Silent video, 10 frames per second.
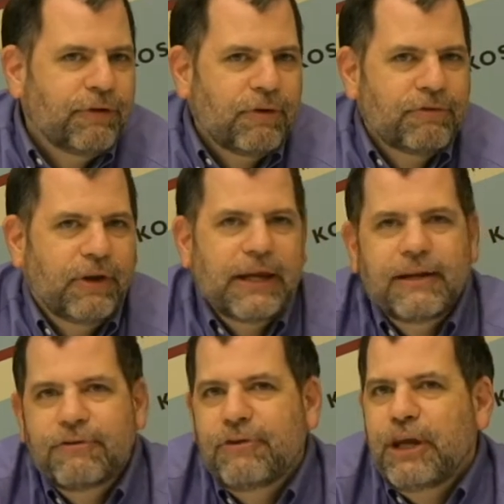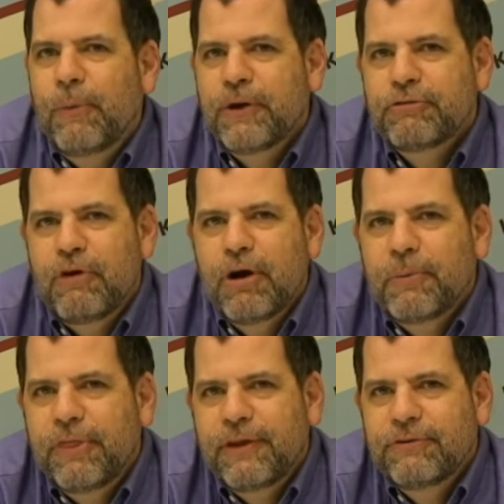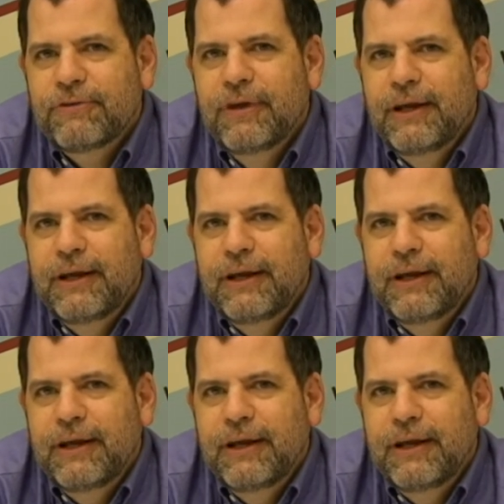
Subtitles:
first looking to see what's wrong with this